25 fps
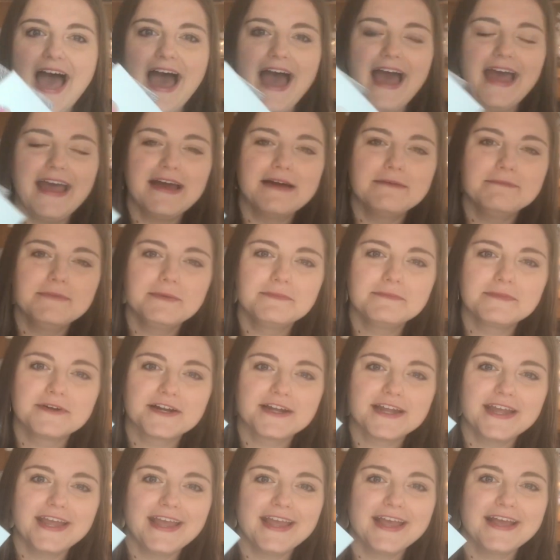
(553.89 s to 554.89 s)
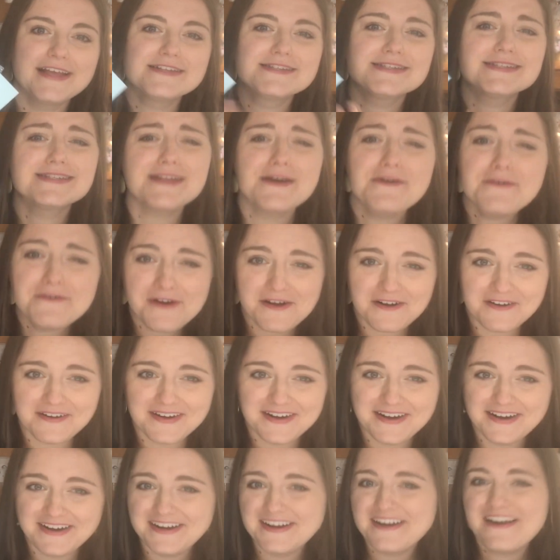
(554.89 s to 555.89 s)
I have been working so
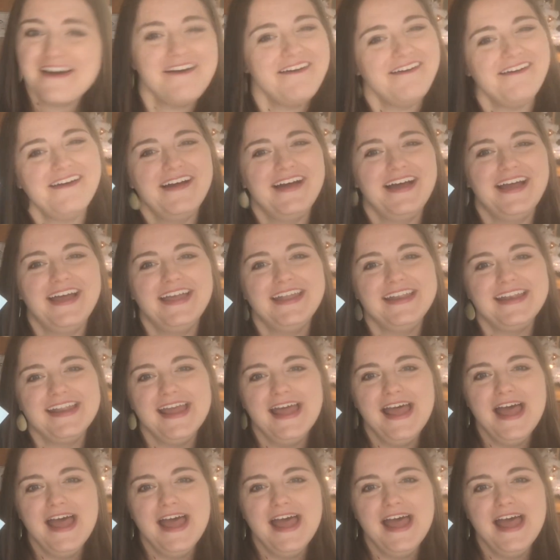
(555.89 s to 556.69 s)
hard on